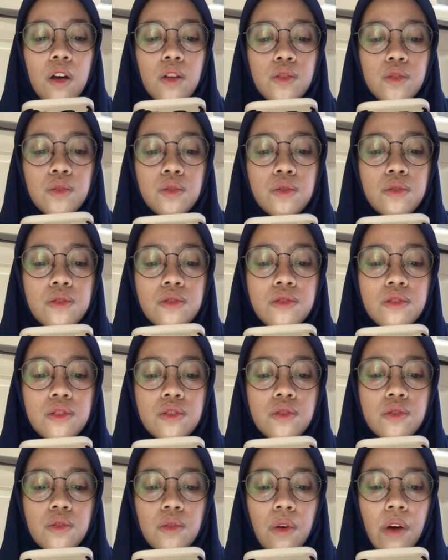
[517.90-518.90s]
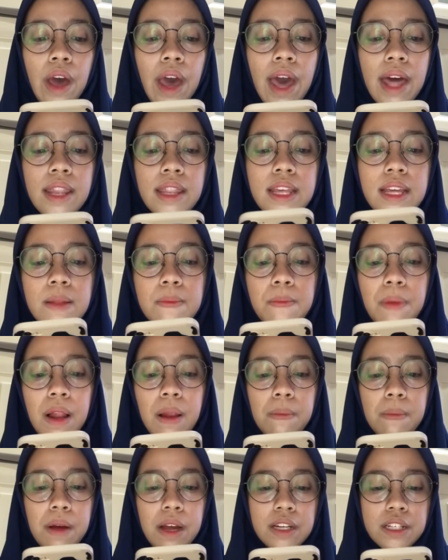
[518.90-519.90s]
to use two-handed
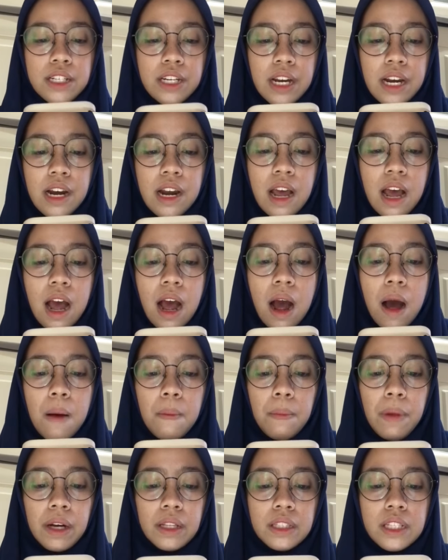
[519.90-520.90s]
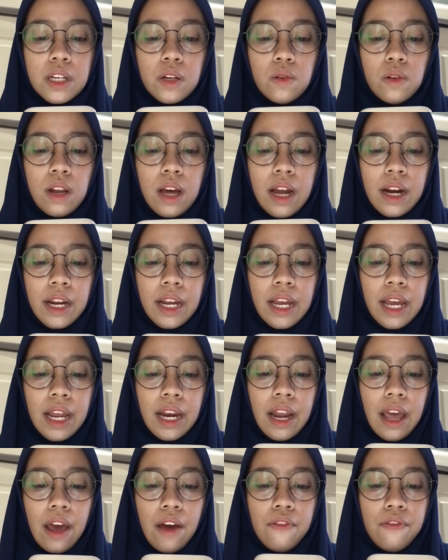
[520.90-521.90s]
palpation, particularly
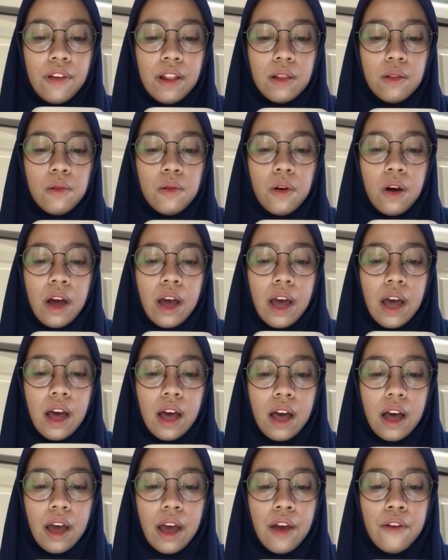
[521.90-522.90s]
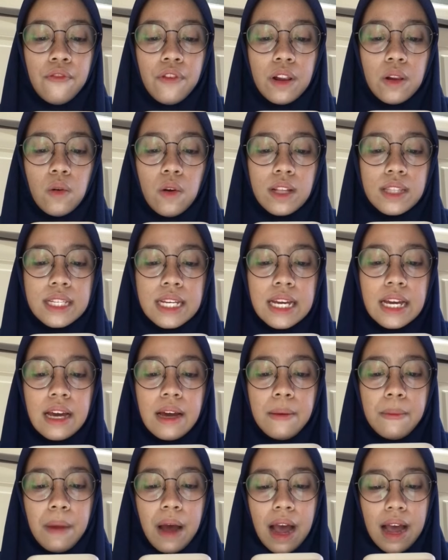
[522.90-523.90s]
in evaluating
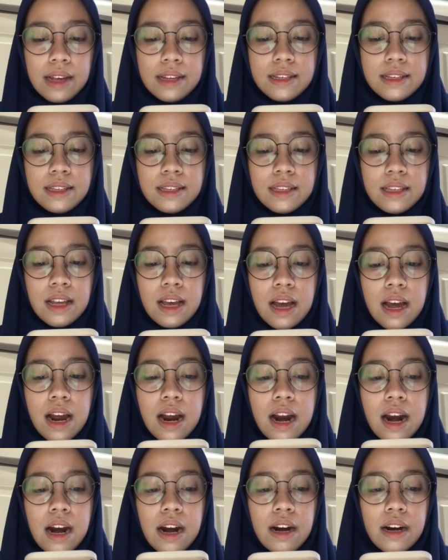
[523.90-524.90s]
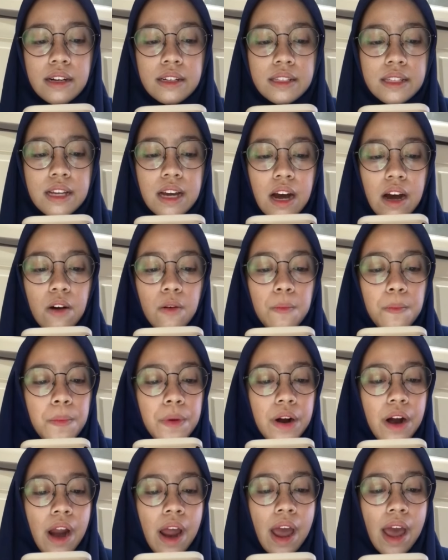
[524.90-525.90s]
a mass. Here, the
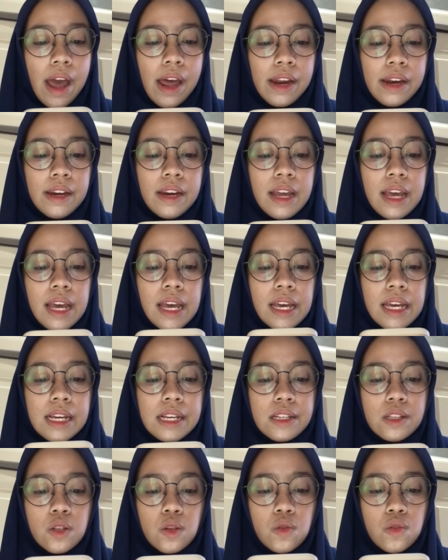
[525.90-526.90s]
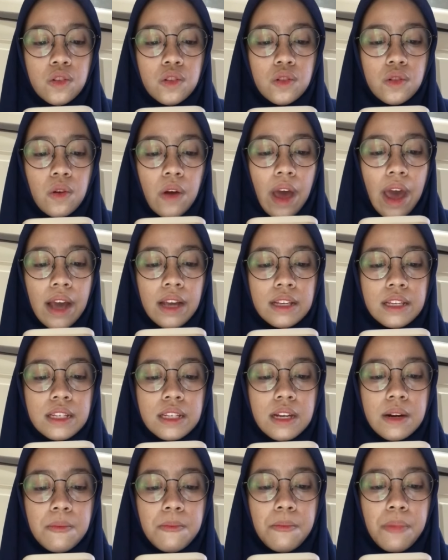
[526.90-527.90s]
upper hand is used to
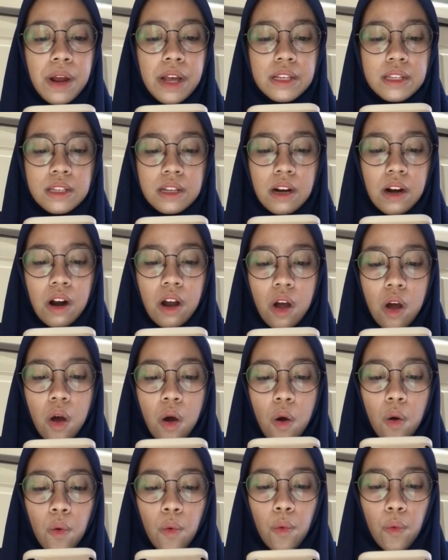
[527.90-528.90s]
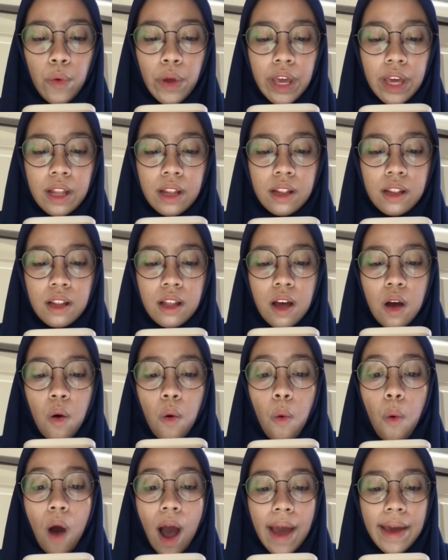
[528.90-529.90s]
exert pressure,
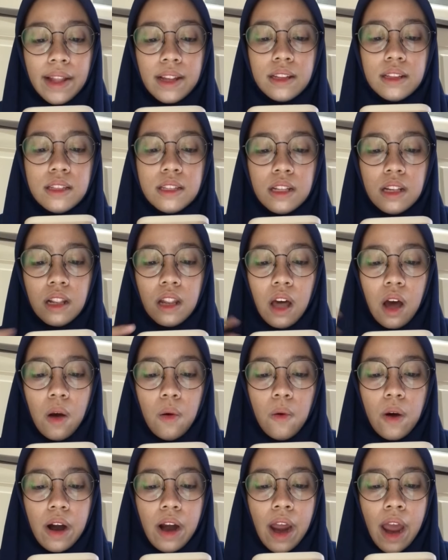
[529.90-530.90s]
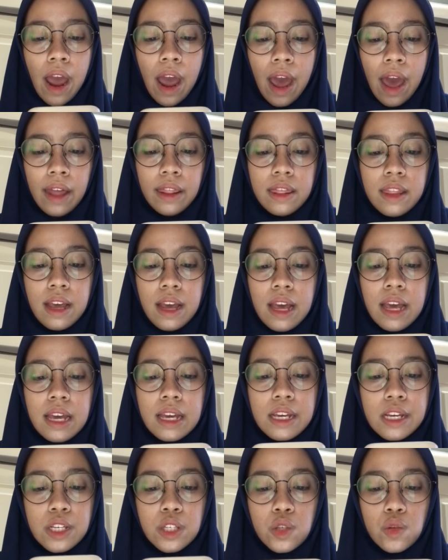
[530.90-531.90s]
while the lower hand
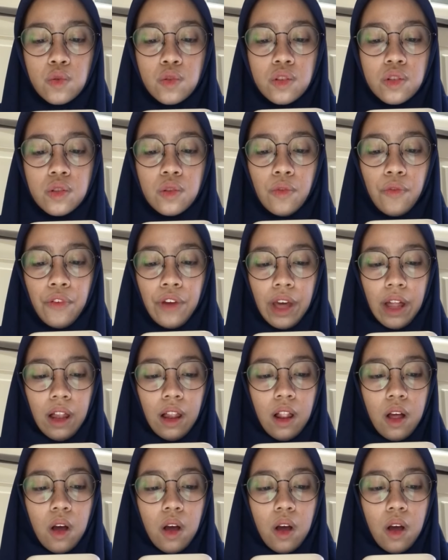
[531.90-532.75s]
is used to feel.